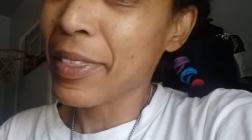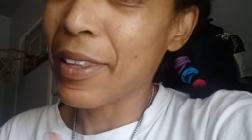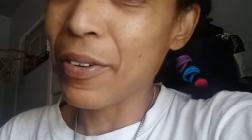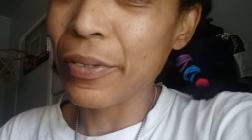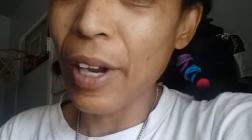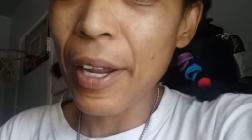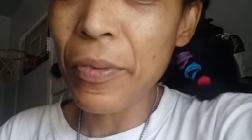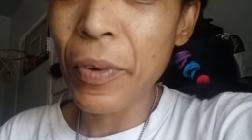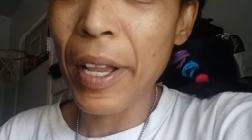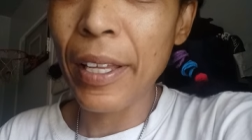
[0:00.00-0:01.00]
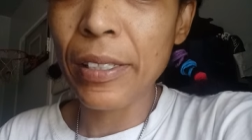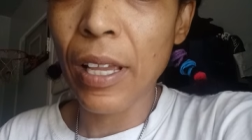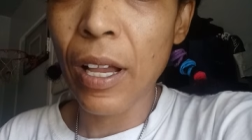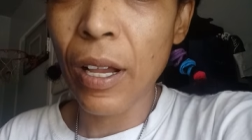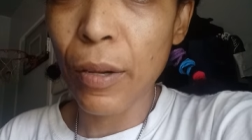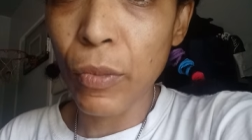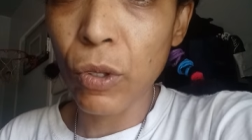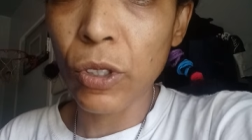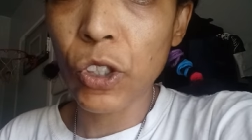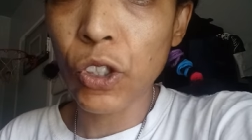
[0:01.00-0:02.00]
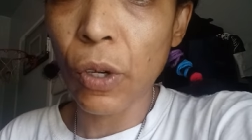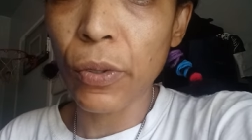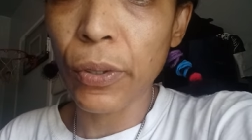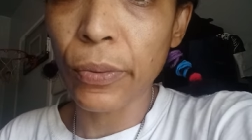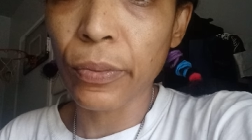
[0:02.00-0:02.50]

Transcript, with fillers: The right way is how I'm going to show you.